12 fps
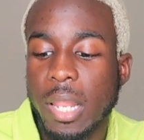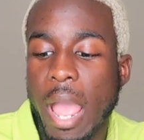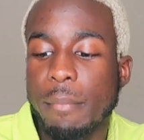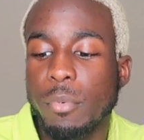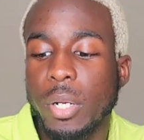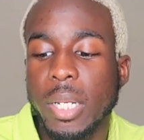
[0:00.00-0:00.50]

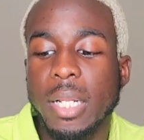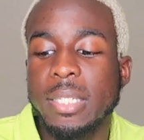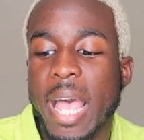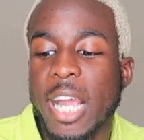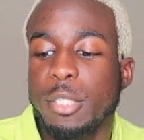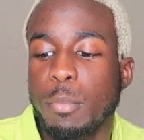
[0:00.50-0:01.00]
lime green
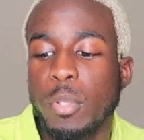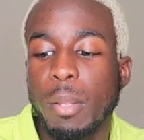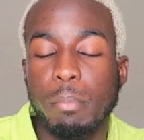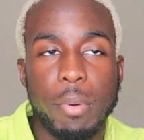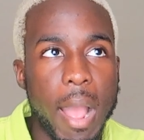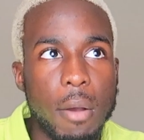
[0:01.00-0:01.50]
attachment with
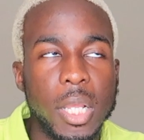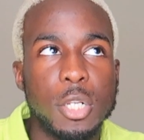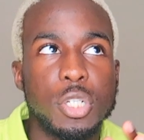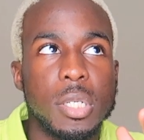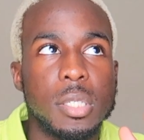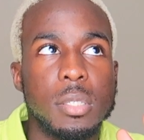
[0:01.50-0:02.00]
the brown.
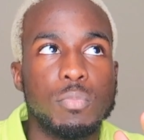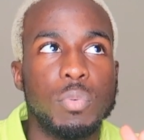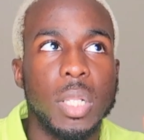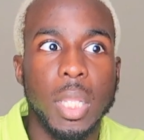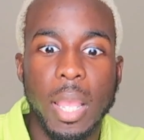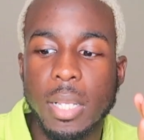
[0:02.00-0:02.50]
It just
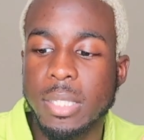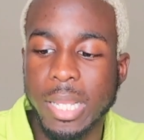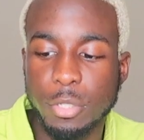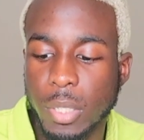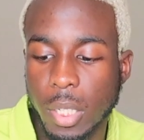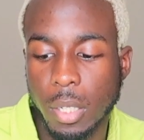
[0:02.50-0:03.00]
really
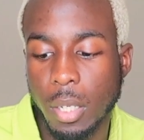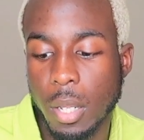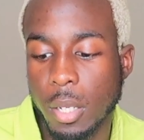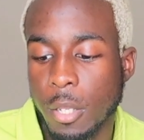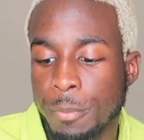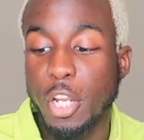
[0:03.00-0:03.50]
accentuated the
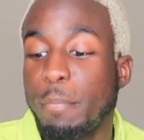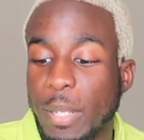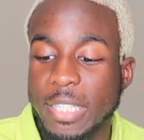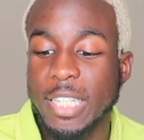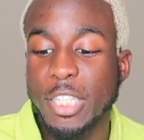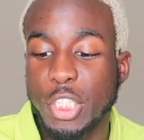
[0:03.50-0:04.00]
look. Third
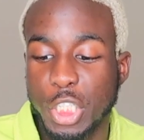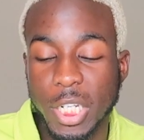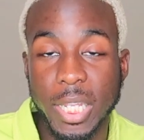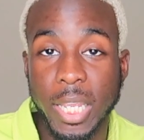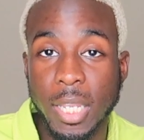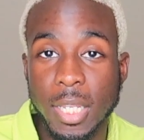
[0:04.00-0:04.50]
place is
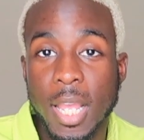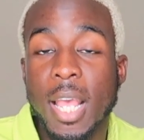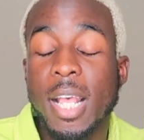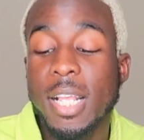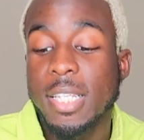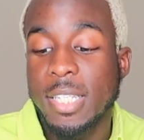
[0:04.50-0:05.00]
Jilly.
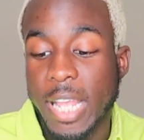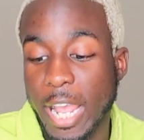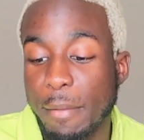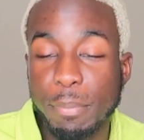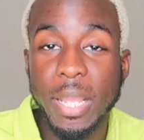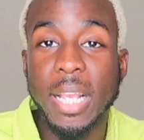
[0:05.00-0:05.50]

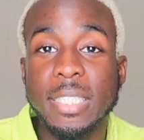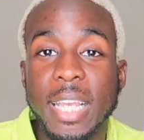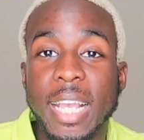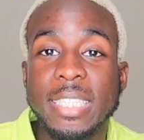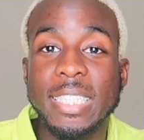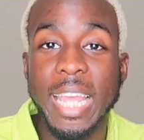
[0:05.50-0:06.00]
Second place
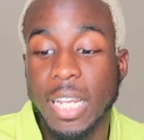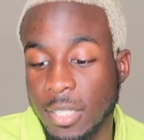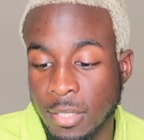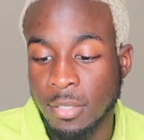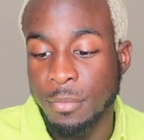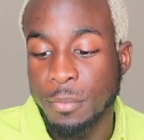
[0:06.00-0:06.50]
is
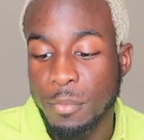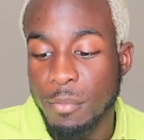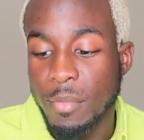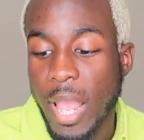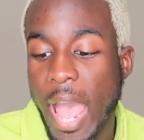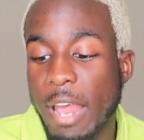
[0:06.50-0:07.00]
Leighton.
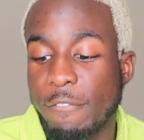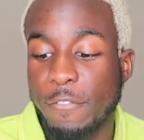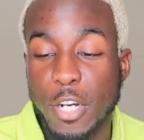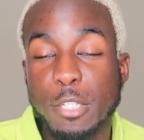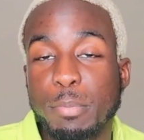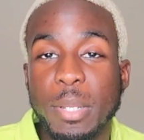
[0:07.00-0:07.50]
And
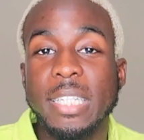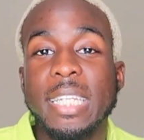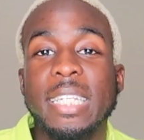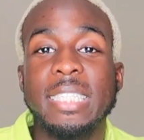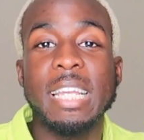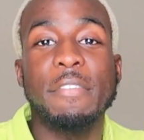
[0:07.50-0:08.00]
first place
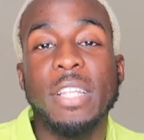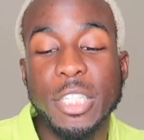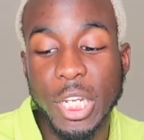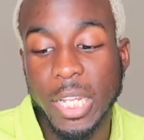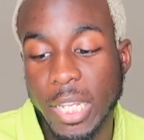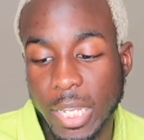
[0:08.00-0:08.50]
is definitely Jenny